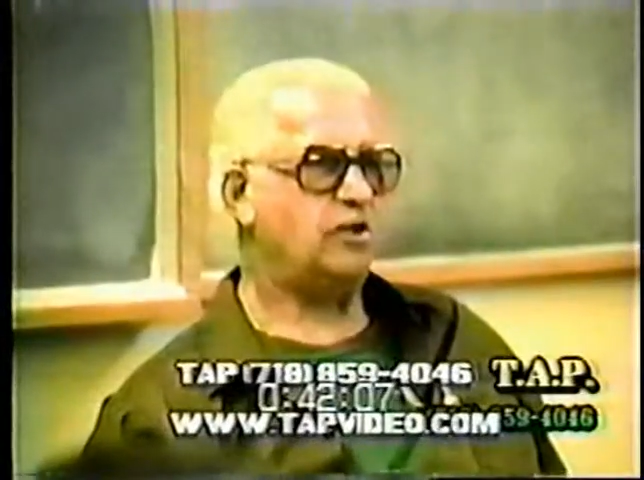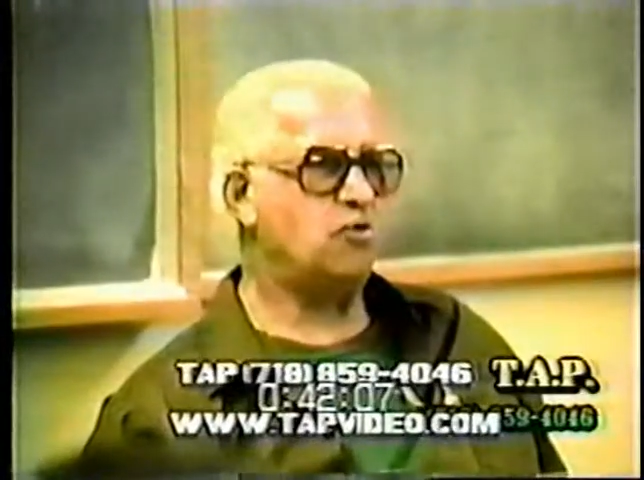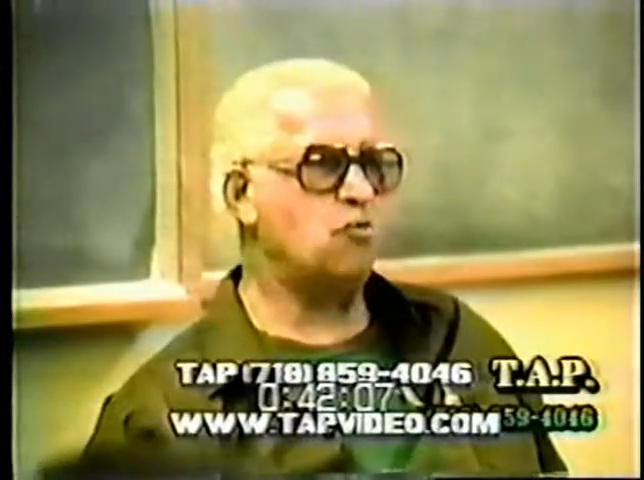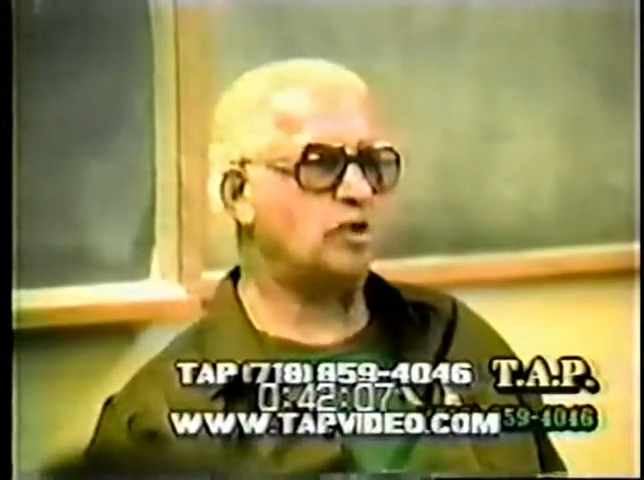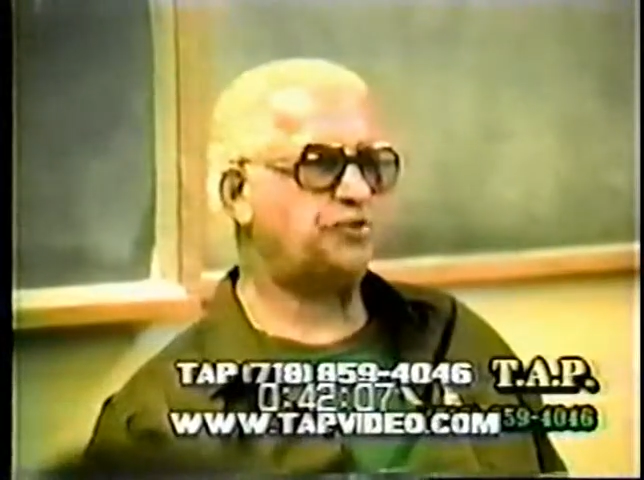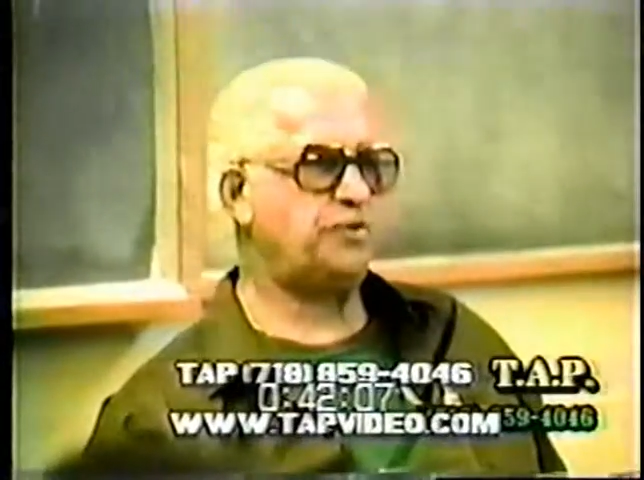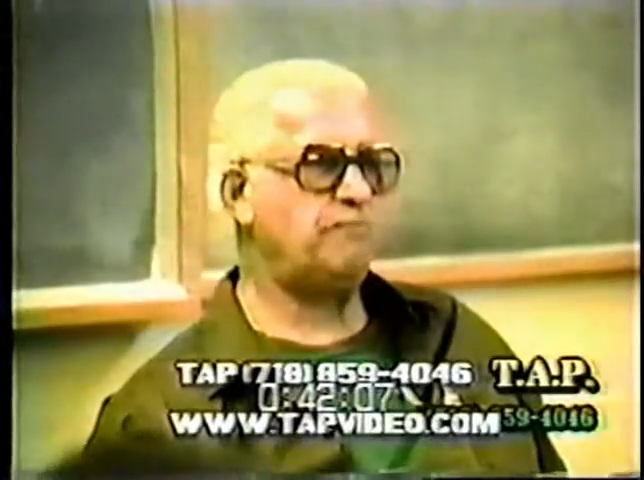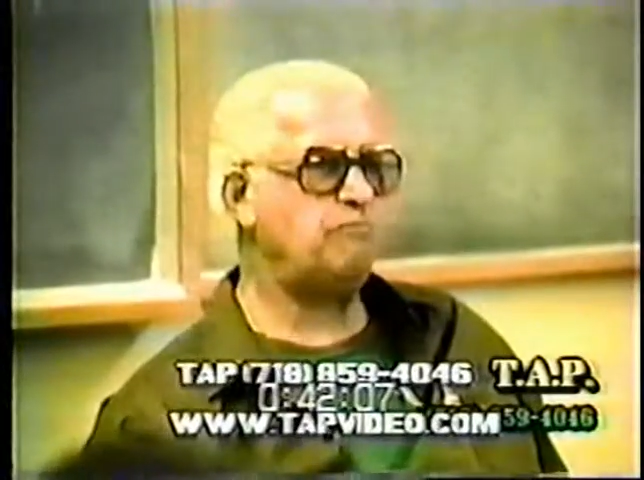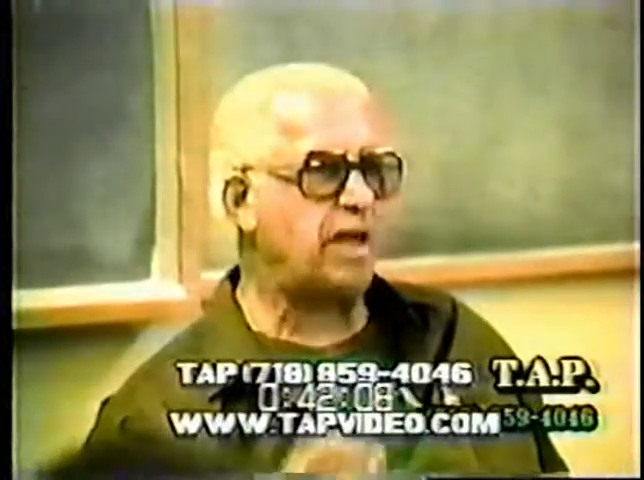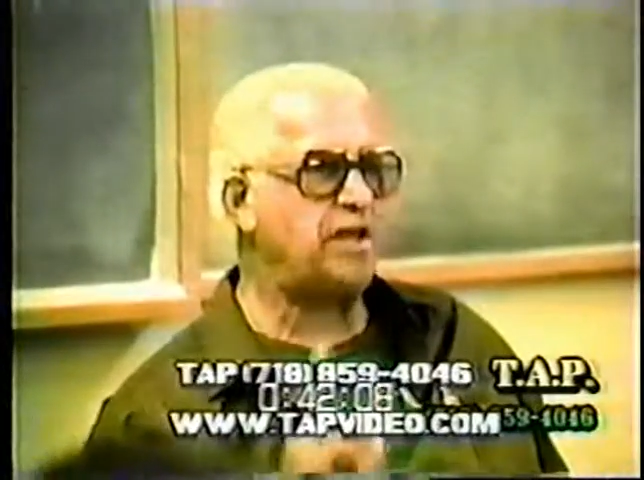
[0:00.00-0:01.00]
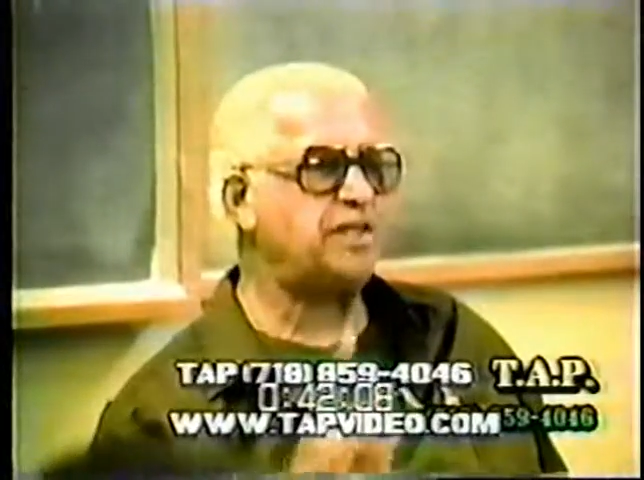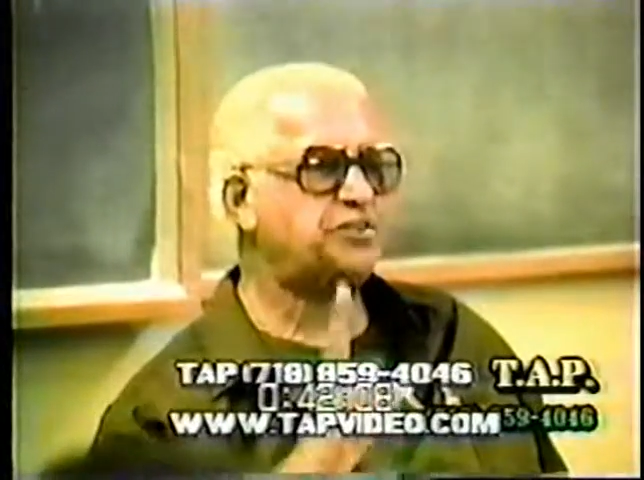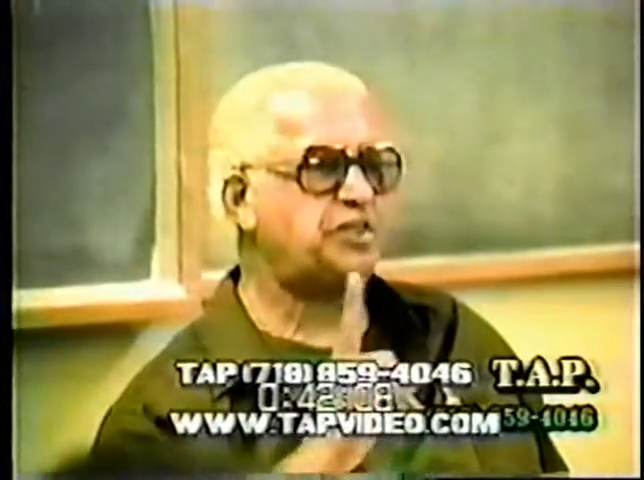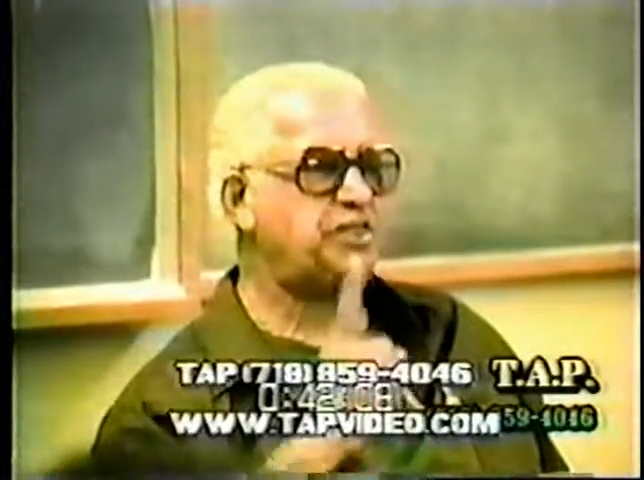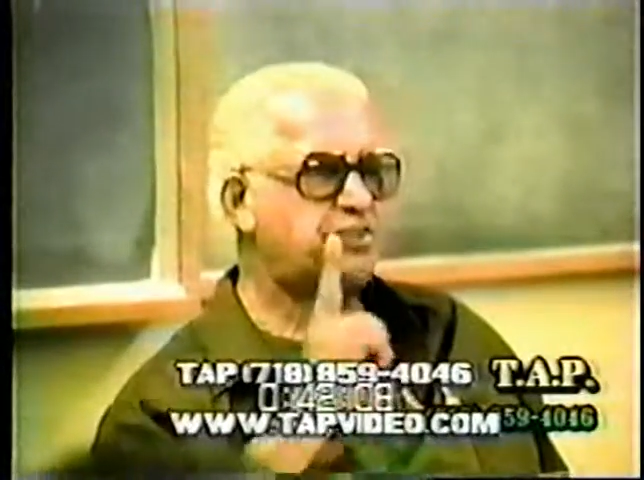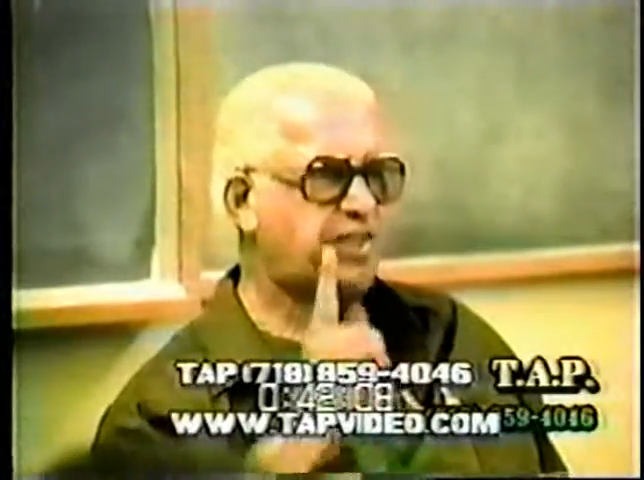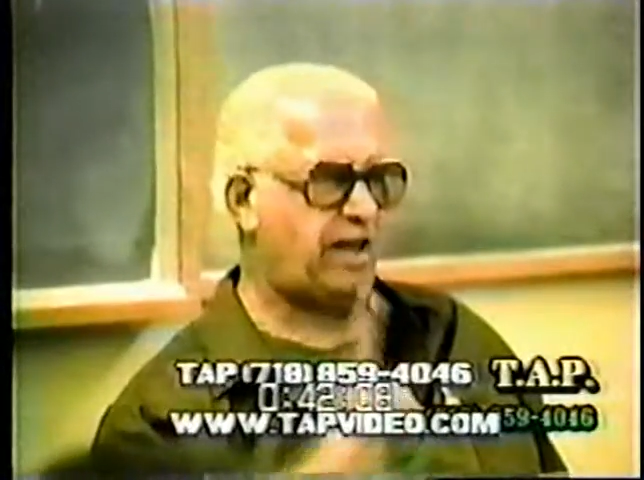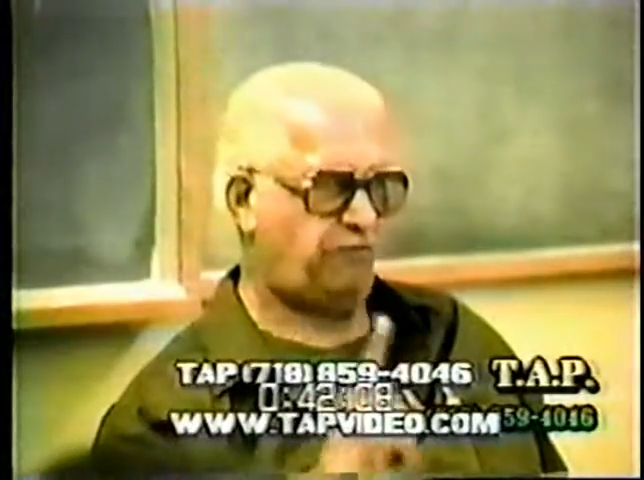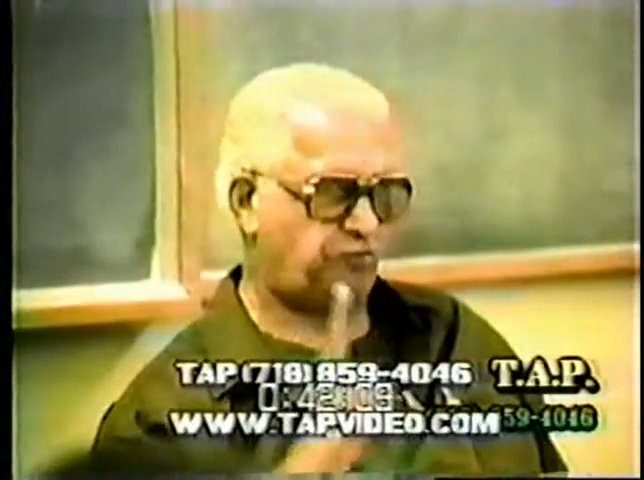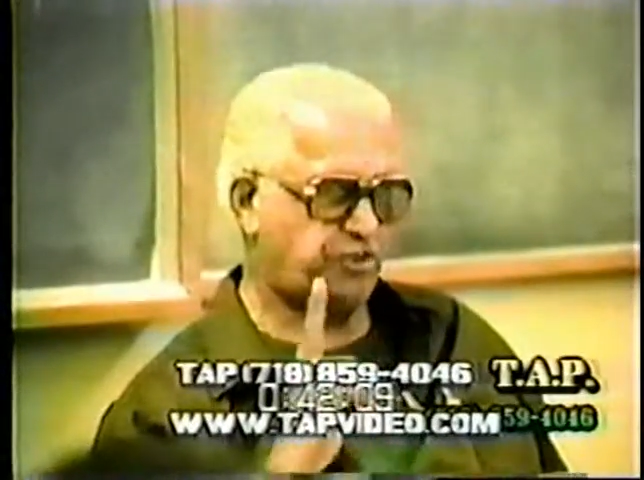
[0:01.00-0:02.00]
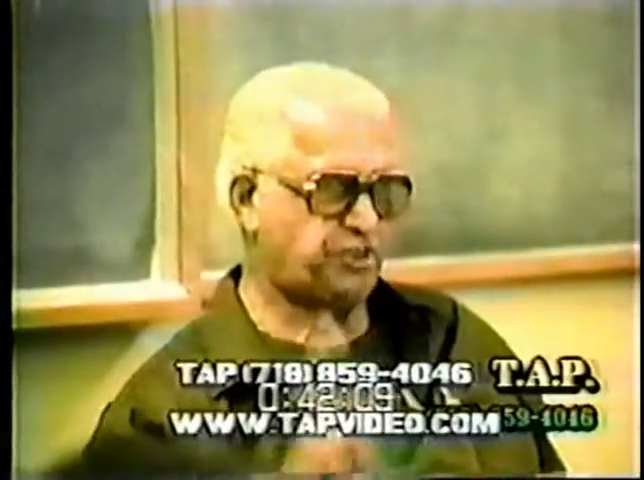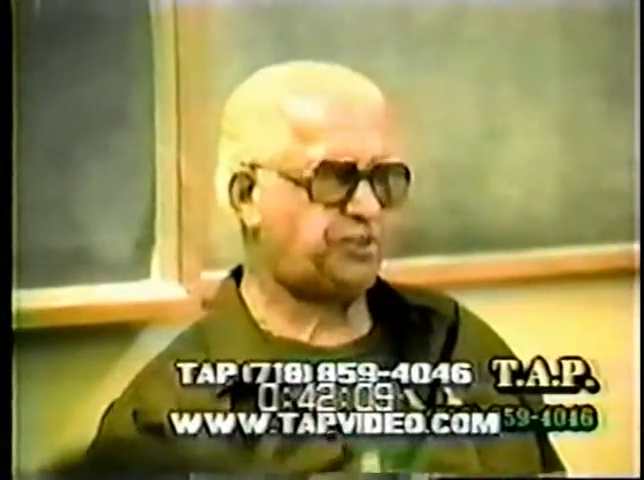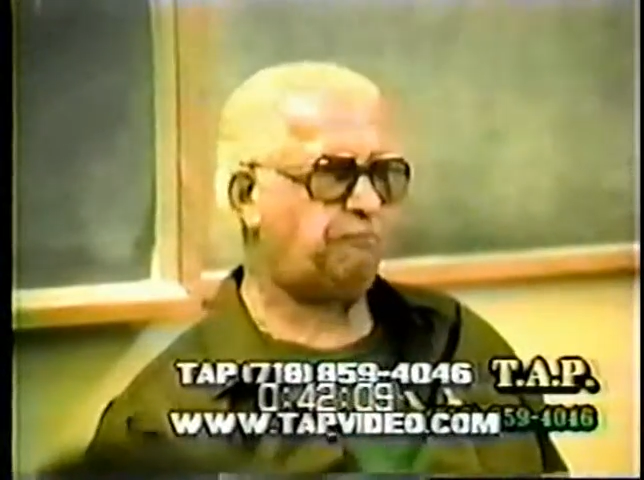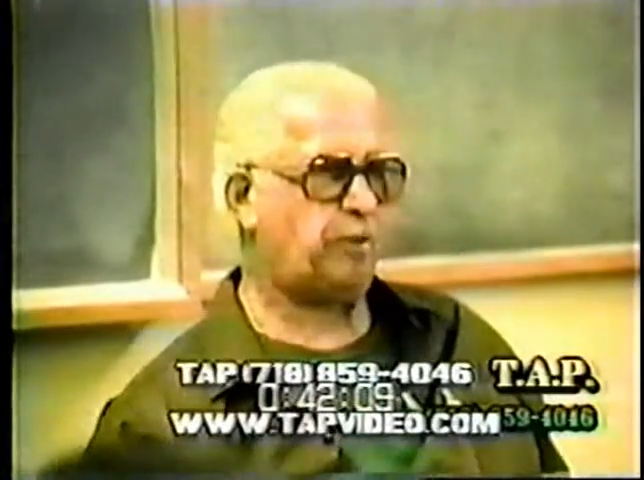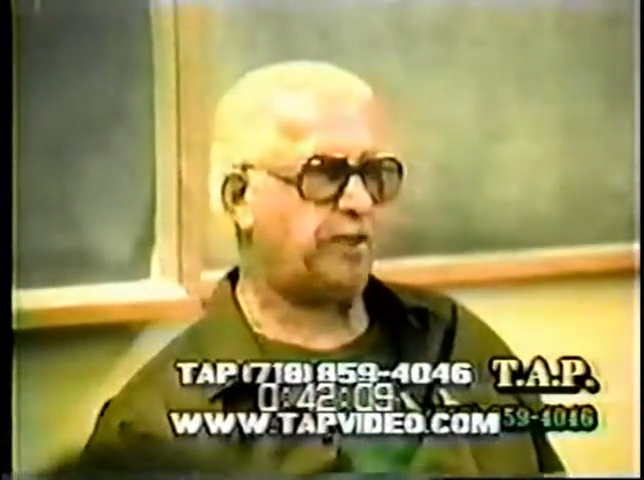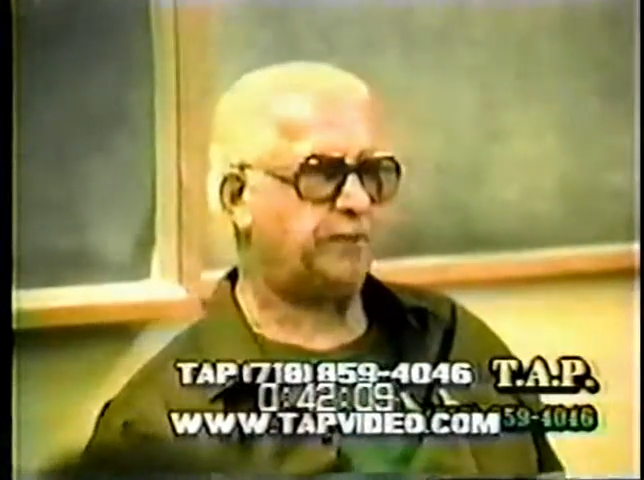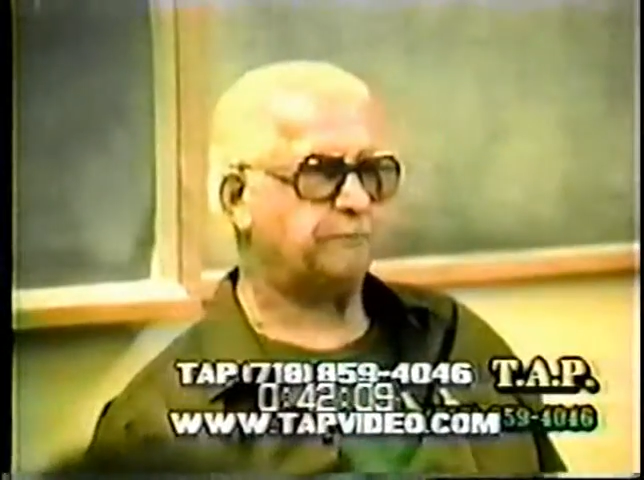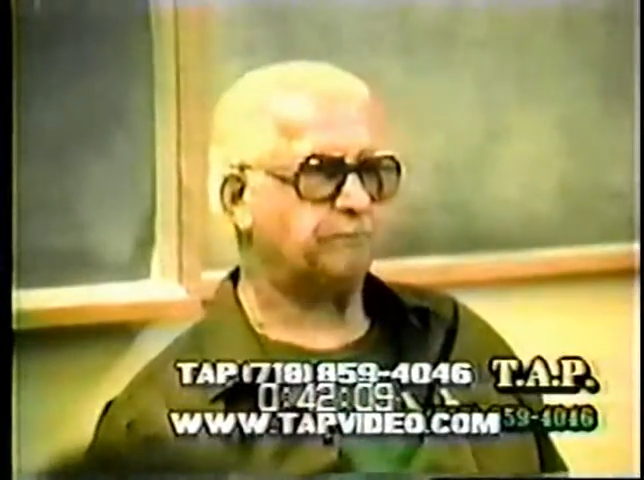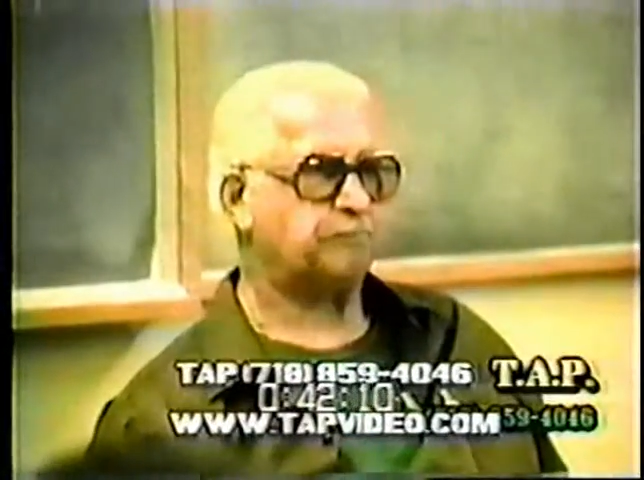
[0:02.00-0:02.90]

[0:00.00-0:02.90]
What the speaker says: who were tremendously self-disciplined,